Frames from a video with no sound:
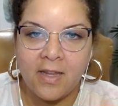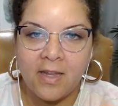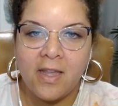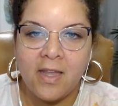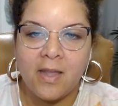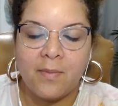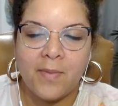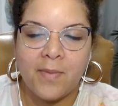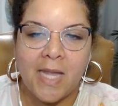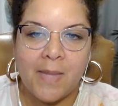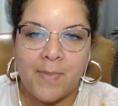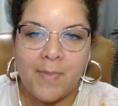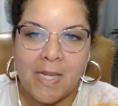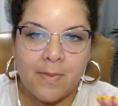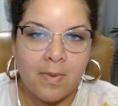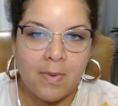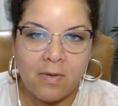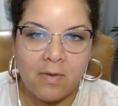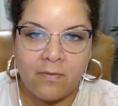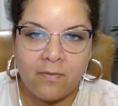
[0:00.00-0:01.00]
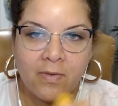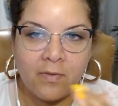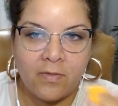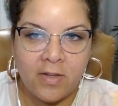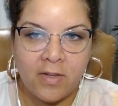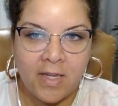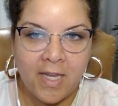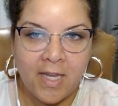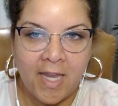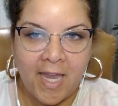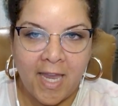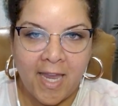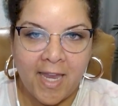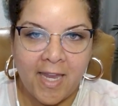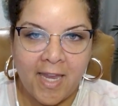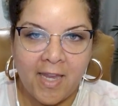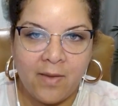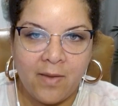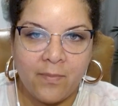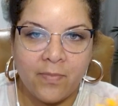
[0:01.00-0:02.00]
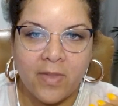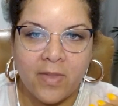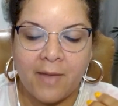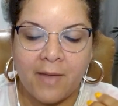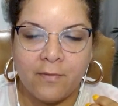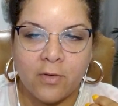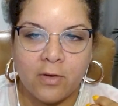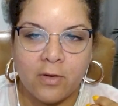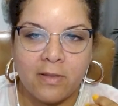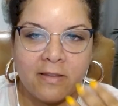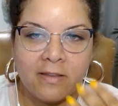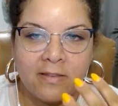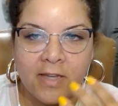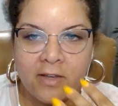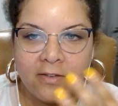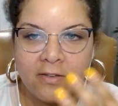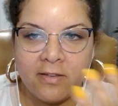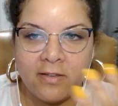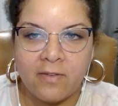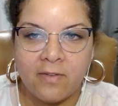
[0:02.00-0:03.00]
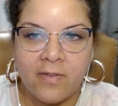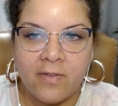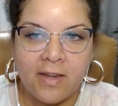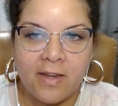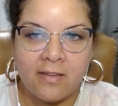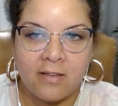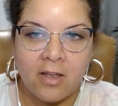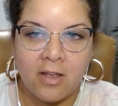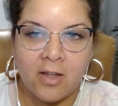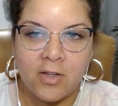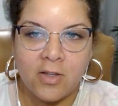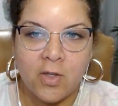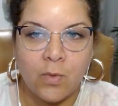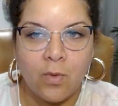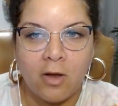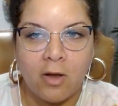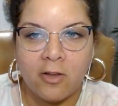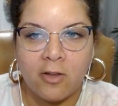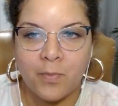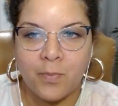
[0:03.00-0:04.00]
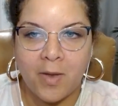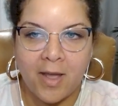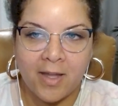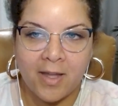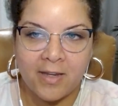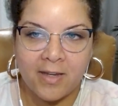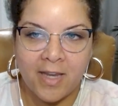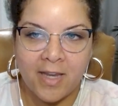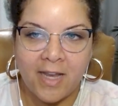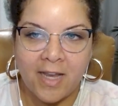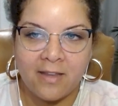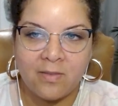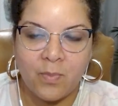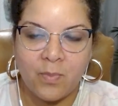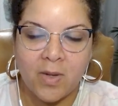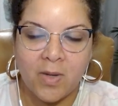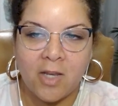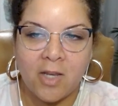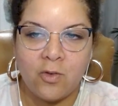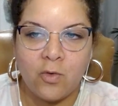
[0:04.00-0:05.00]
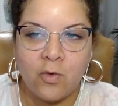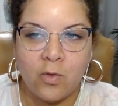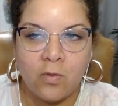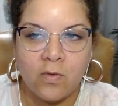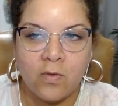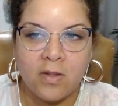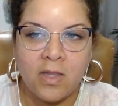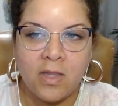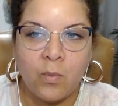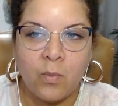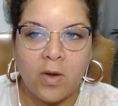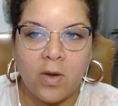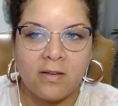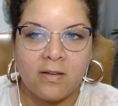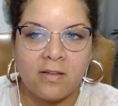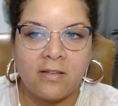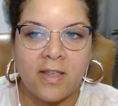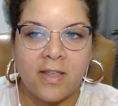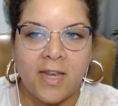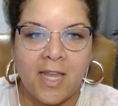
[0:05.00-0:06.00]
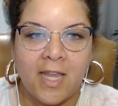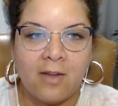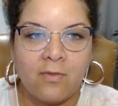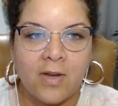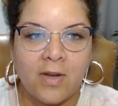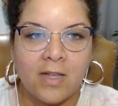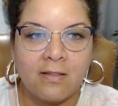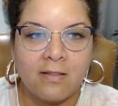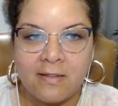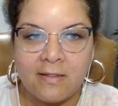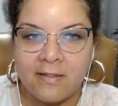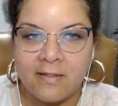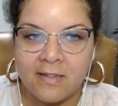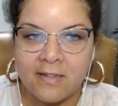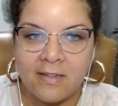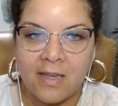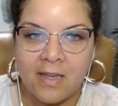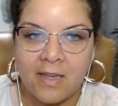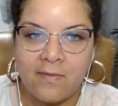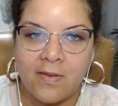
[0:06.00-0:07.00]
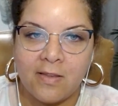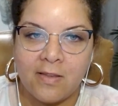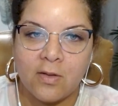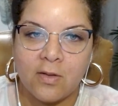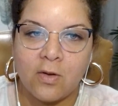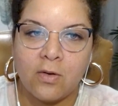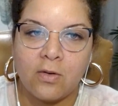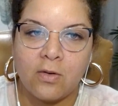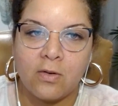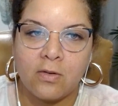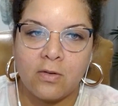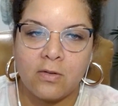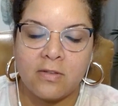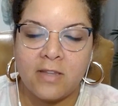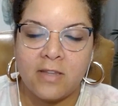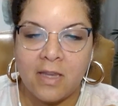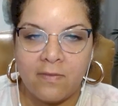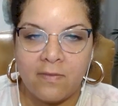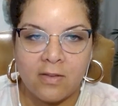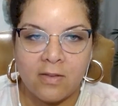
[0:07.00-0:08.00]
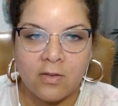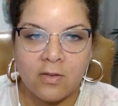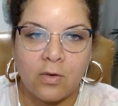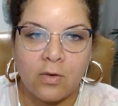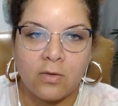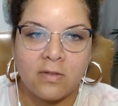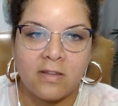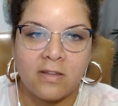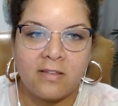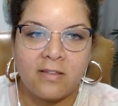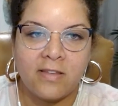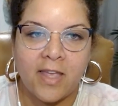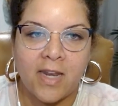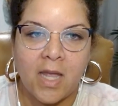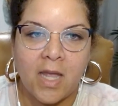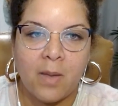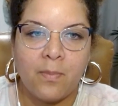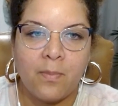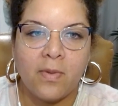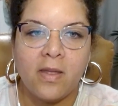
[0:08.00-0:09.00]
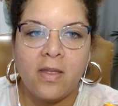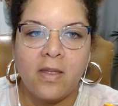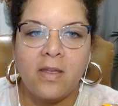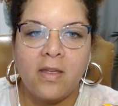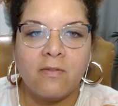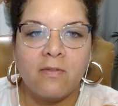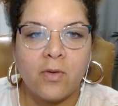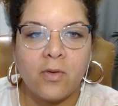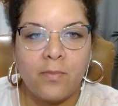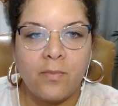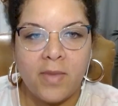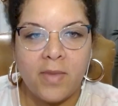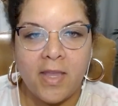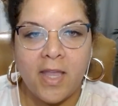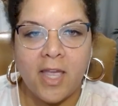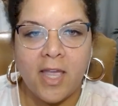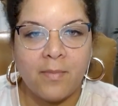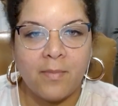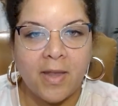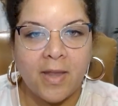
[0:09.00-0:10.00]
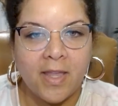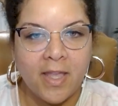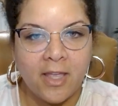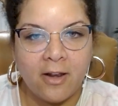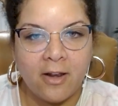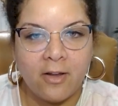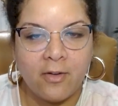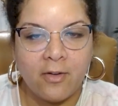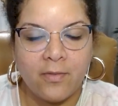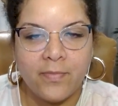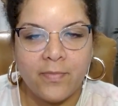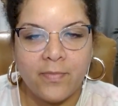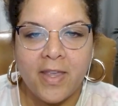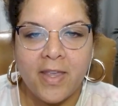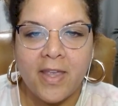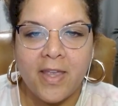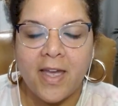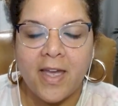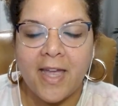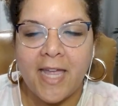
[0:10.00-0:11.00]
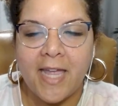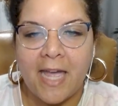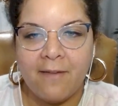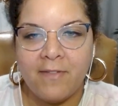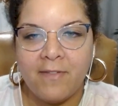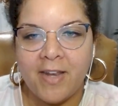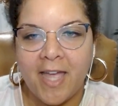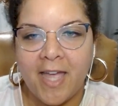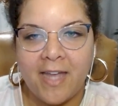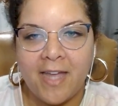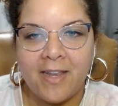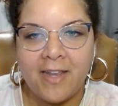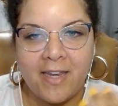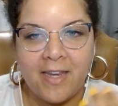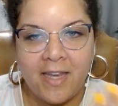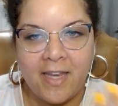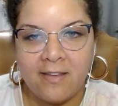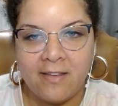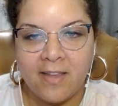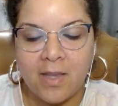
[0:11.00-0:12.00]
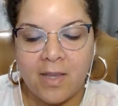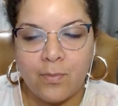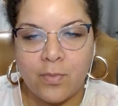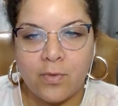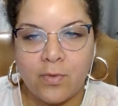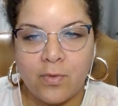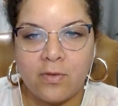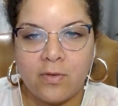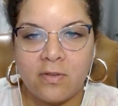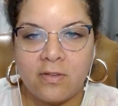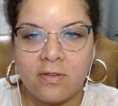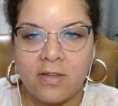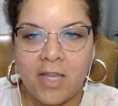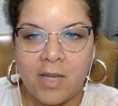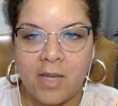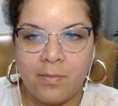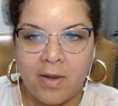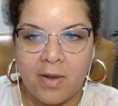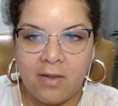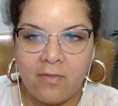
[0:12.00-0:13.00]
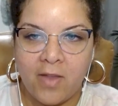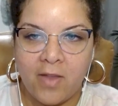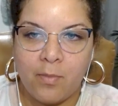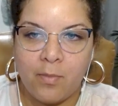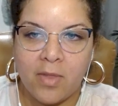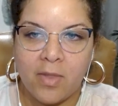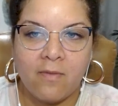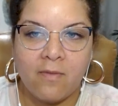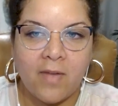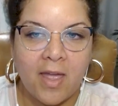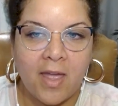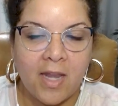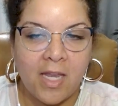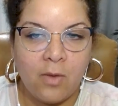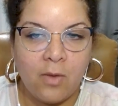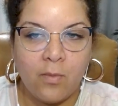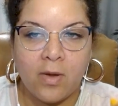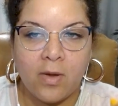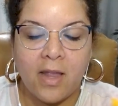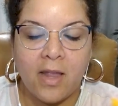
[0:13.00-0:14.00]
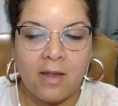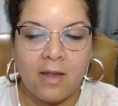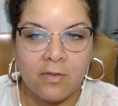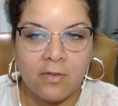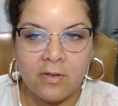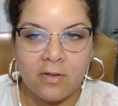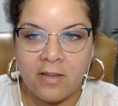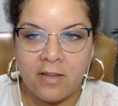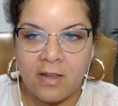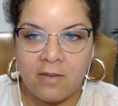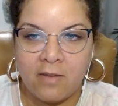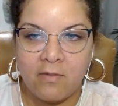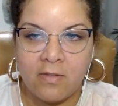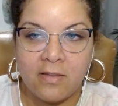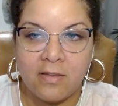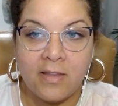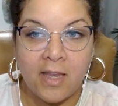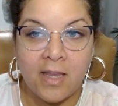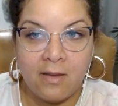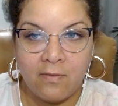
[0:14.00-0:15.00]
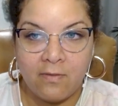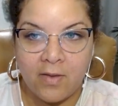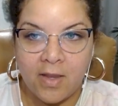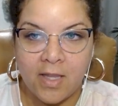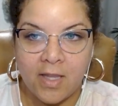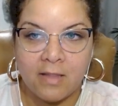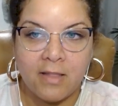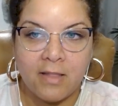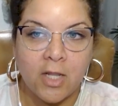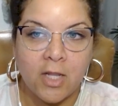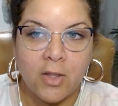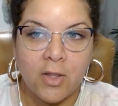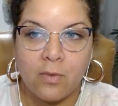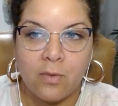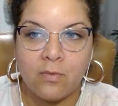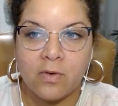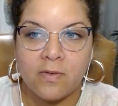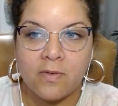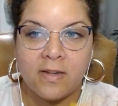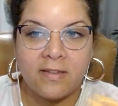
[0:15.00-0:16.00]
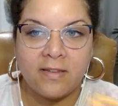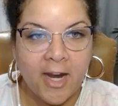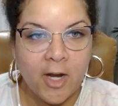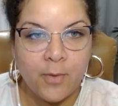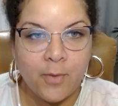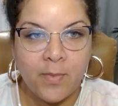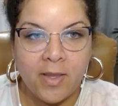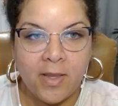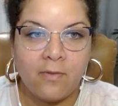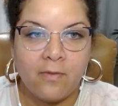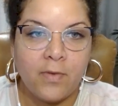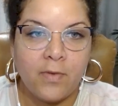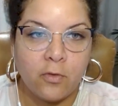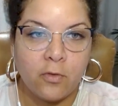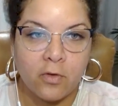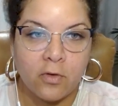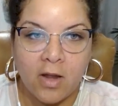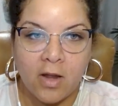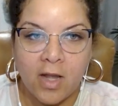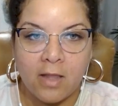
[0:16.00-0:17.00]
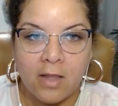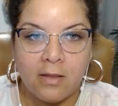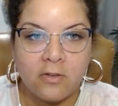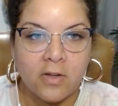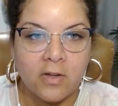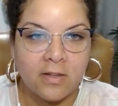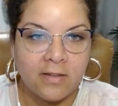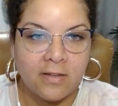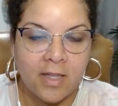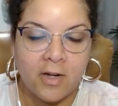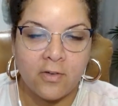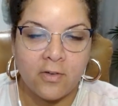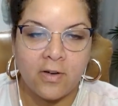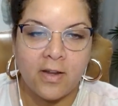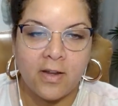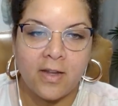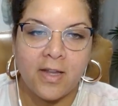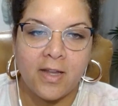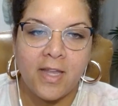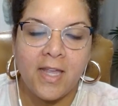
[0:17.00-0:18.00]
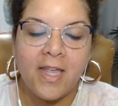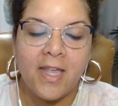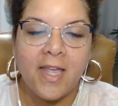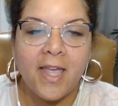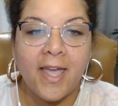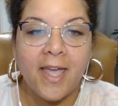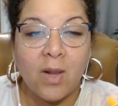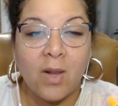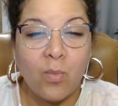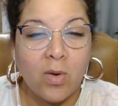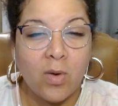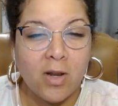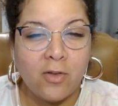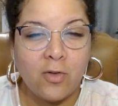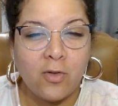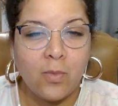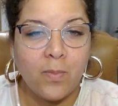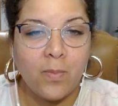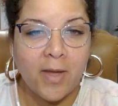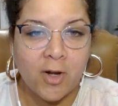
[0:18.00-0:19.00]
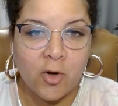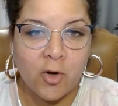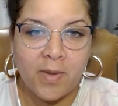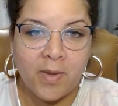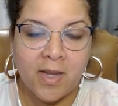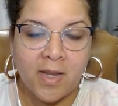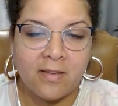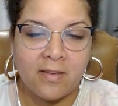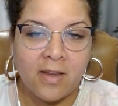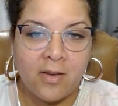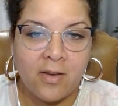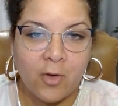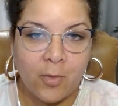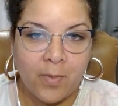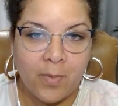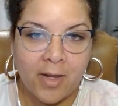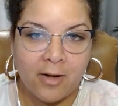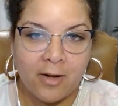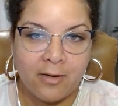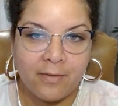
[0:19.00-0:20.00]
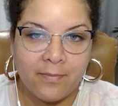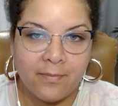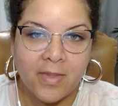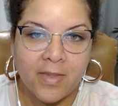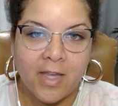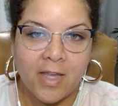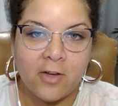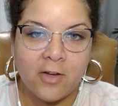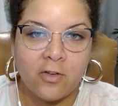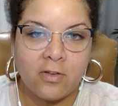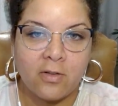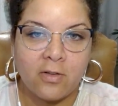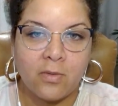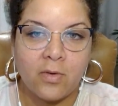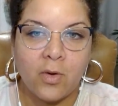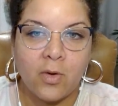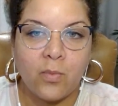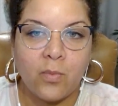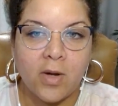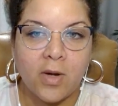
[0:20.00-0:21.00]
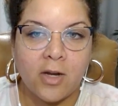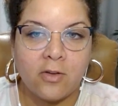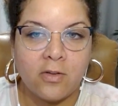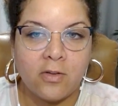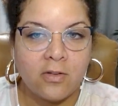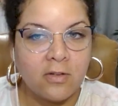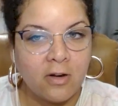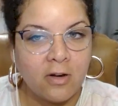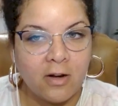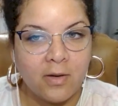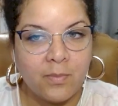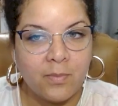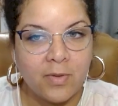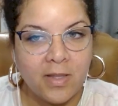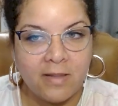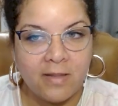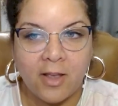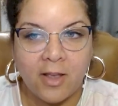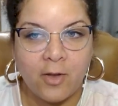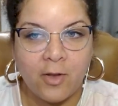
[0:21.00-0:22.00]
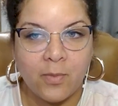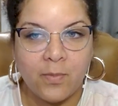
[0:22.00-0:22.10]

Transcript: by a minimum of $15K after listening to the advice on you all's podcast. But I do really want to set a realistic savings goal to set up for me and my kiddo. I haven't had any examples in my family of anyone ever said saving, let alone for retirement, future college, etc. And I want to do better because I know better. I just don't know where to start. Please help.